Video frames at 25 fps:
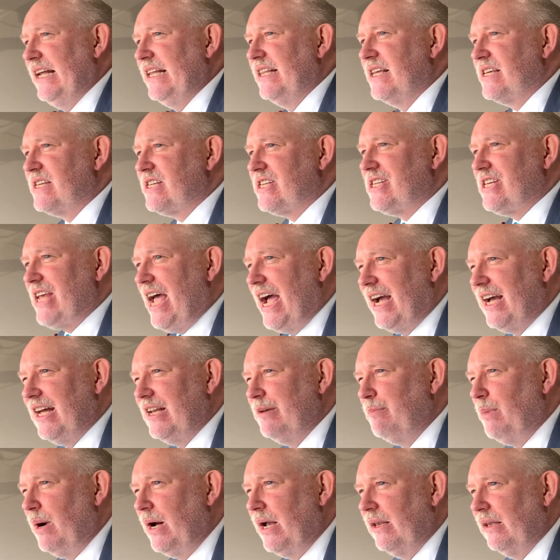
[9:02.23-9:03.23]
in the
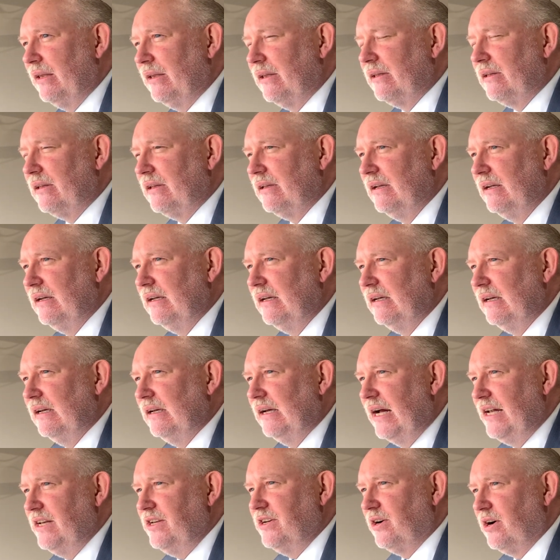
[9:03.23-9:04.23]
second month,
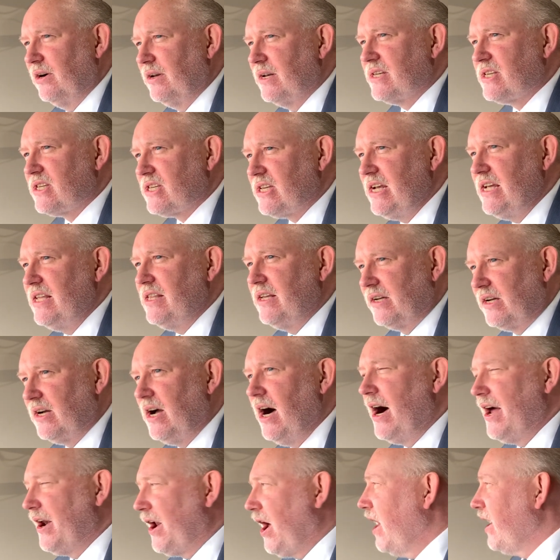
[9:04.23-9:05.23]
and you're going to see that
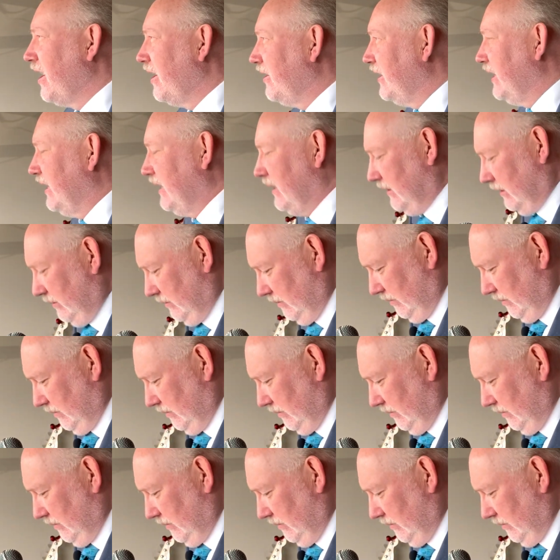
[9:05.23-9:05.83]
God honored it.